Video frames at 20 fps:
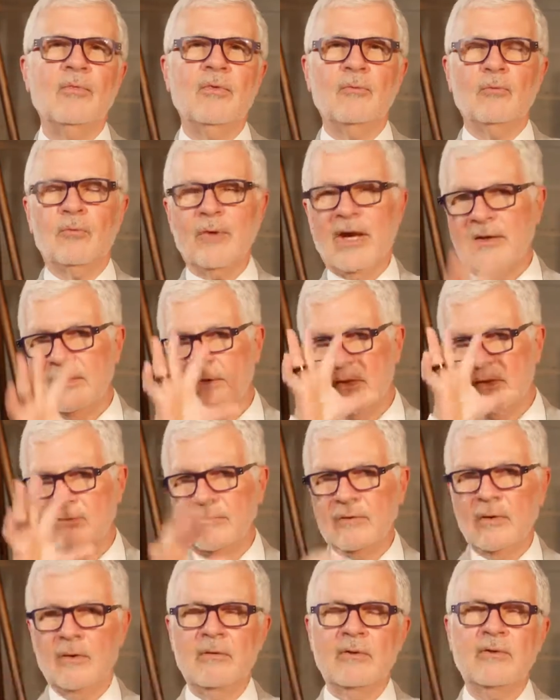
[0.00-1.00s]

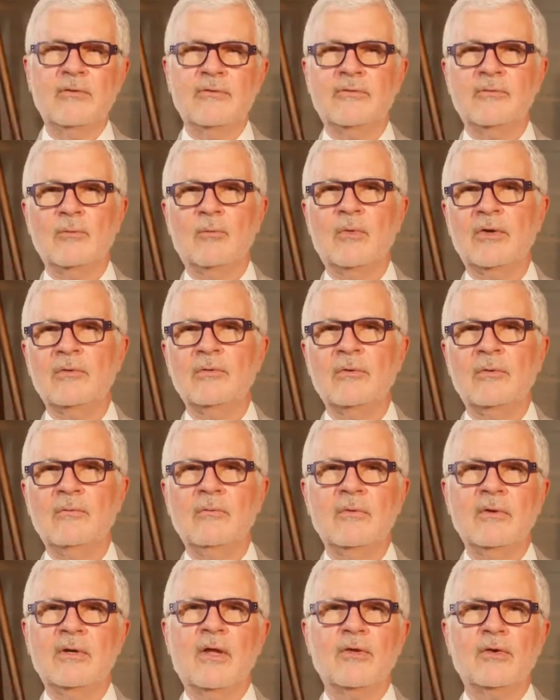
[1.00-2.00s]
retina is what
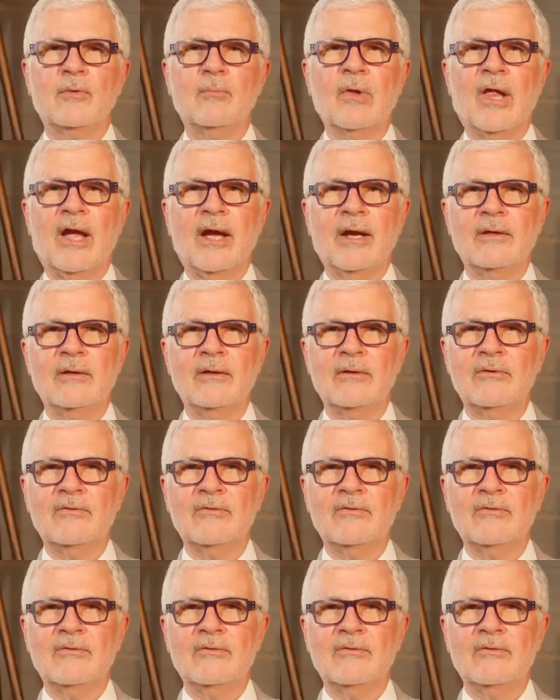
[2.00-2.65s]
colorblind